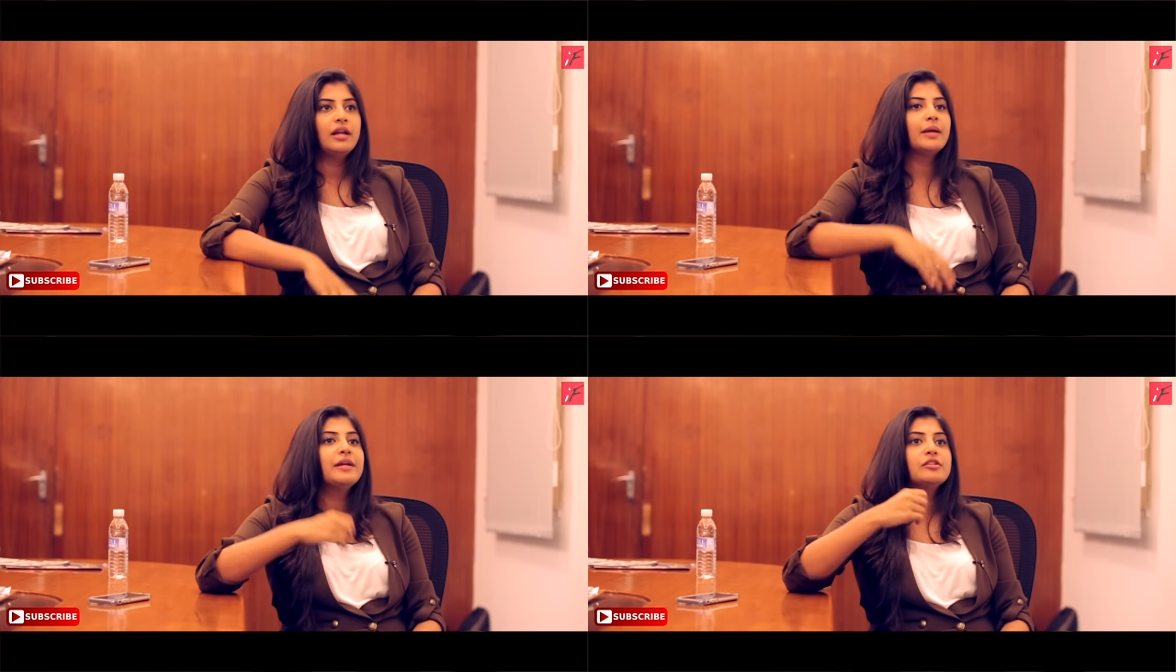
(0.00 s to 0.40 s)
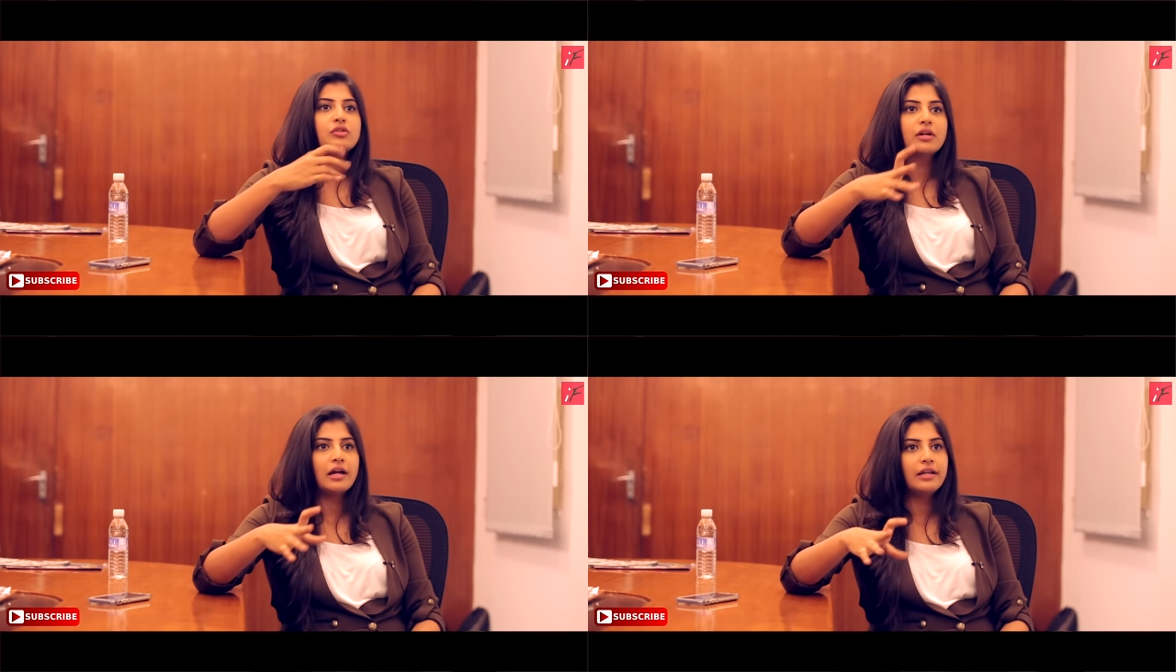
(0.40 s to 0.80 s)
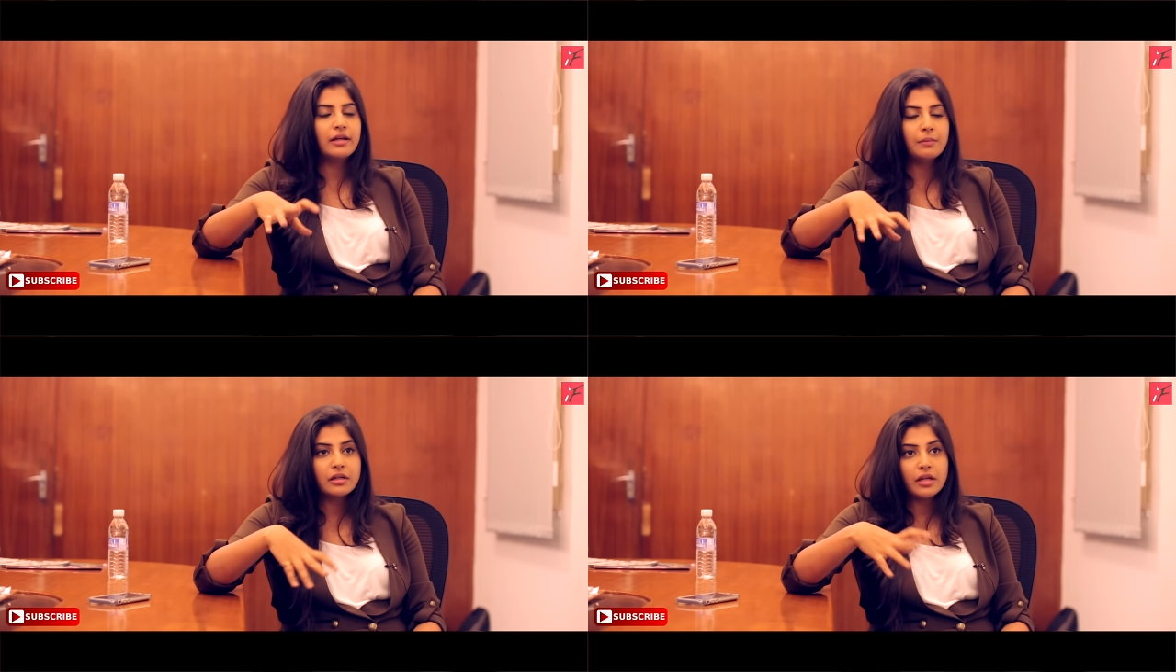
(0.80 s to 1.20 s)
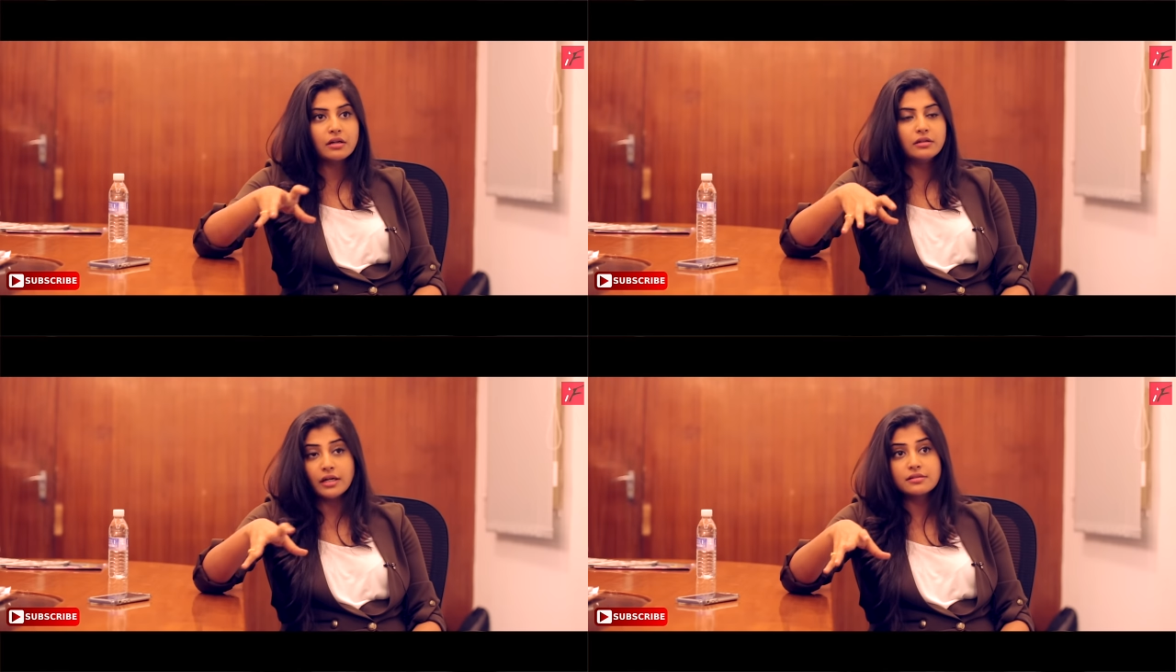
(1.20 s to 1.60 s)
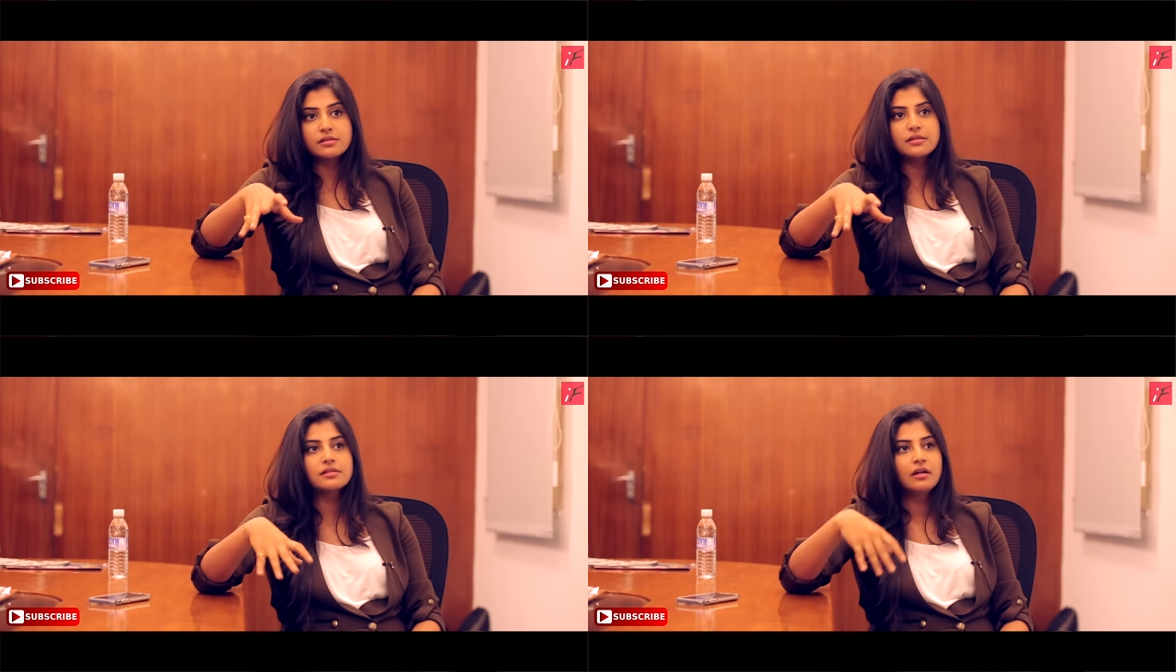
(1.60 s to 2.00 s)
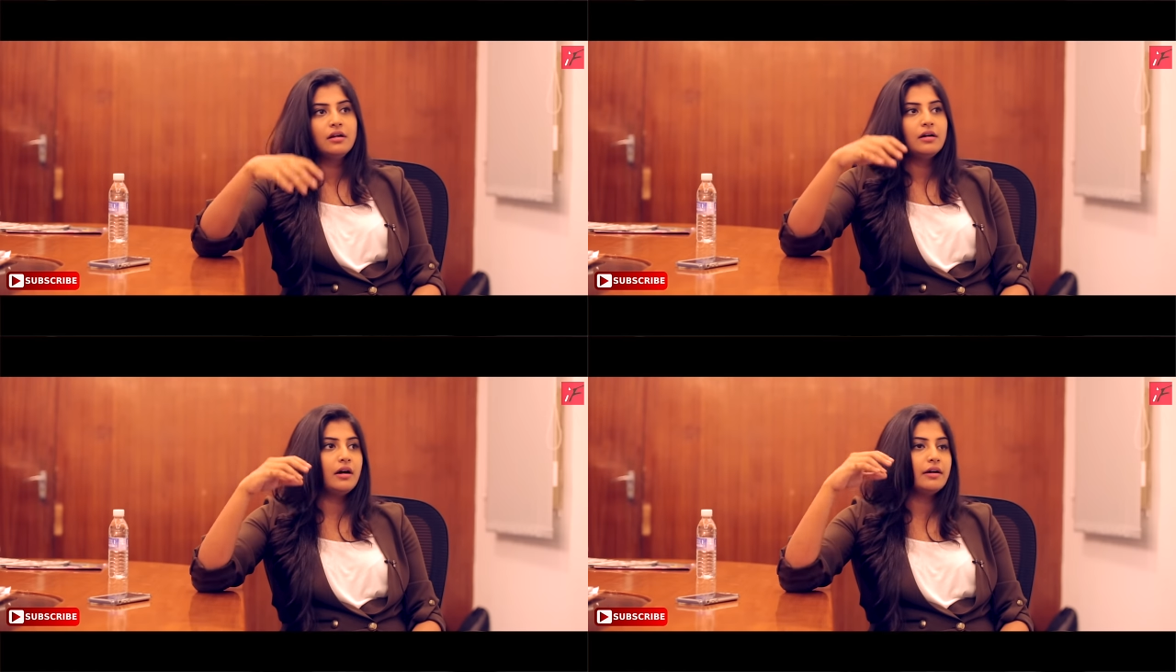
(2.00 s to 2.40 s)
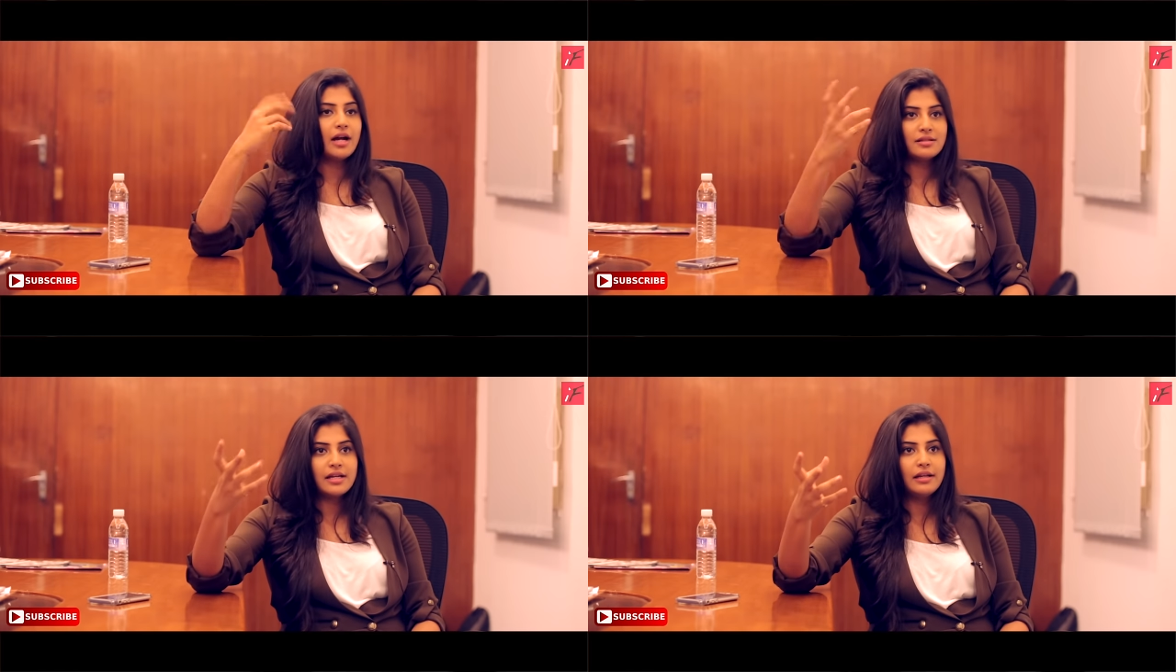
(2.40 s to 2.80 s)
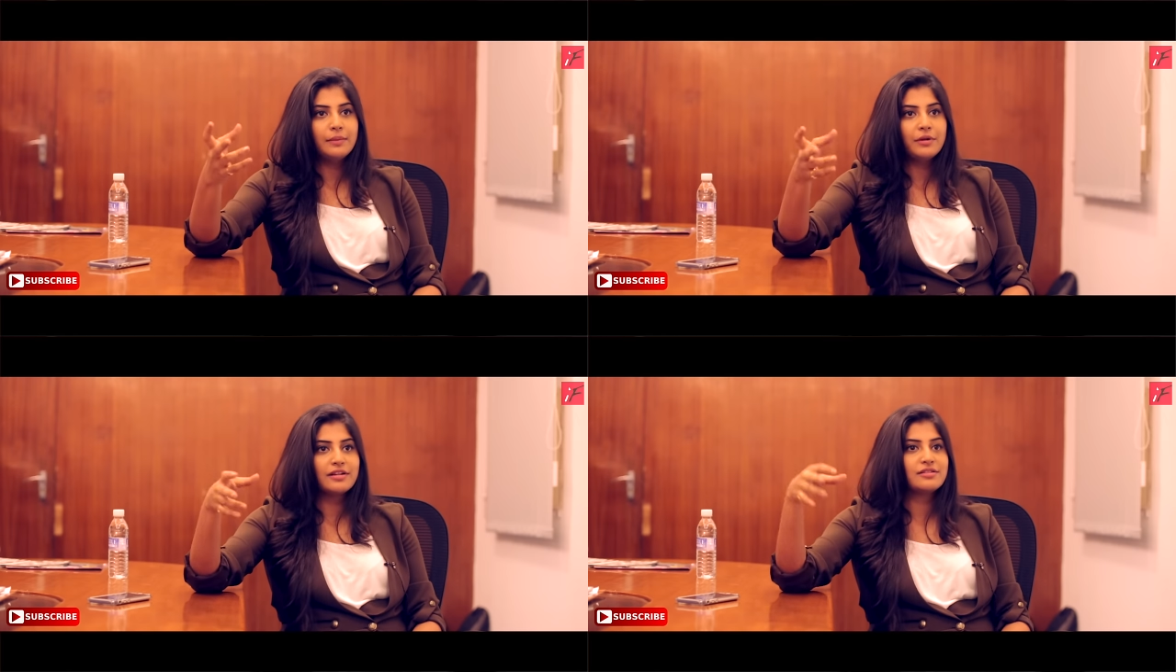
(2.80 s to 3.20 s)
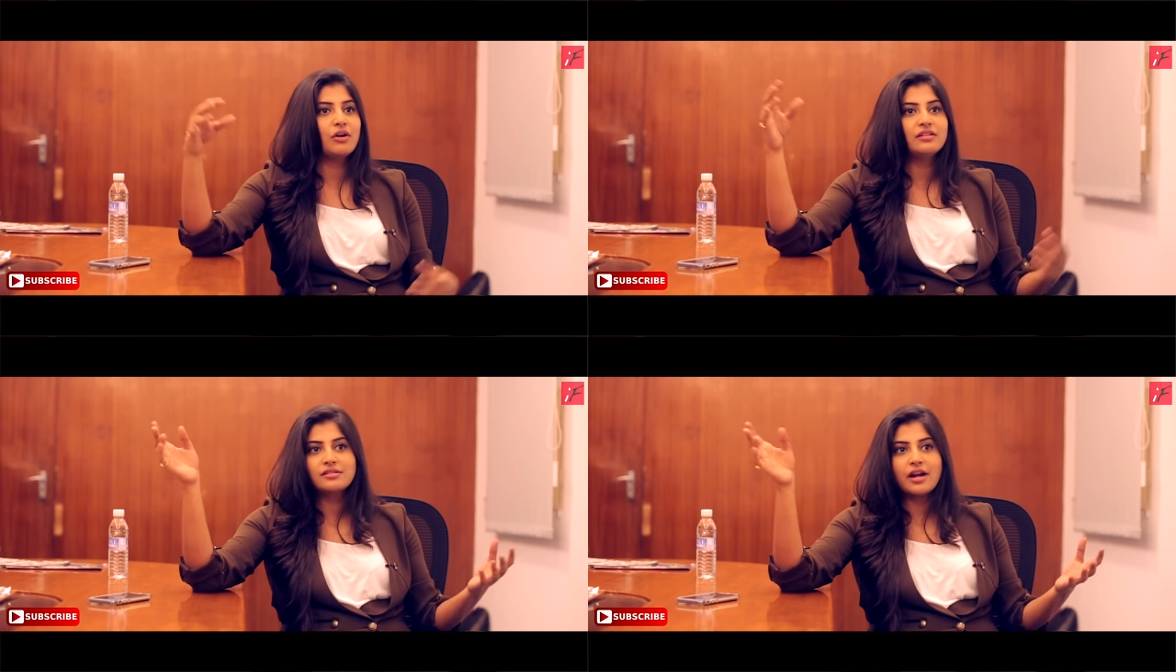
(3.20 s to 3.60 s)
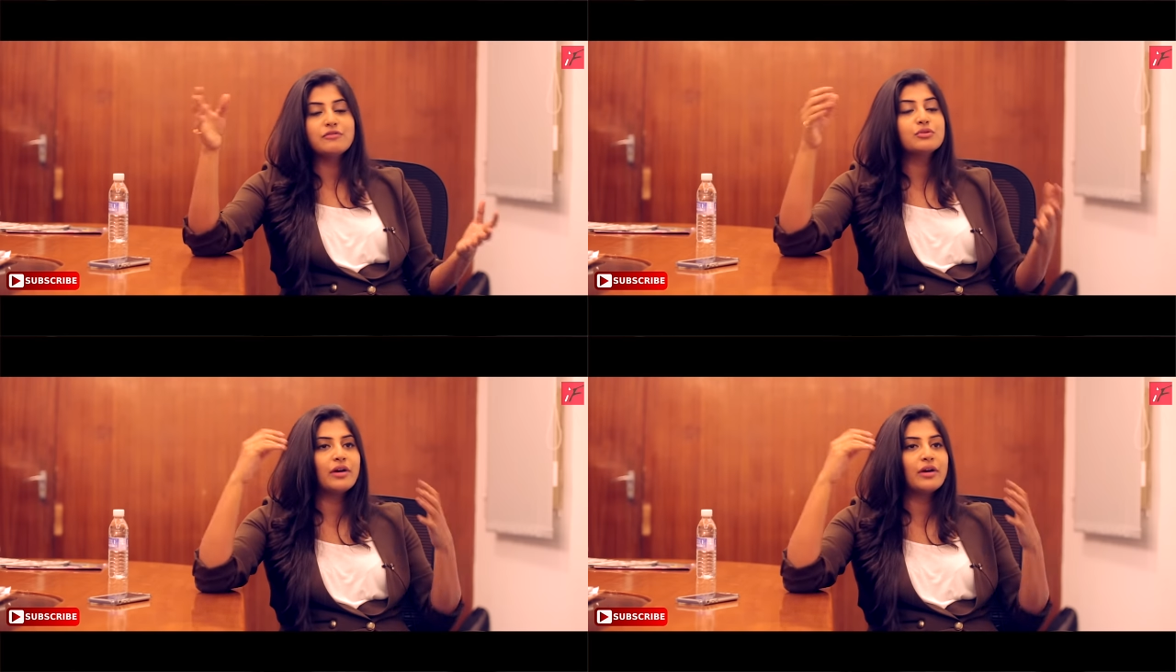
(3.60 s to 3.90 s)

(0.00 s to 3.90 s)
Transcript: Like, be it Shokali among youngsters, Rasaali, because all this travel.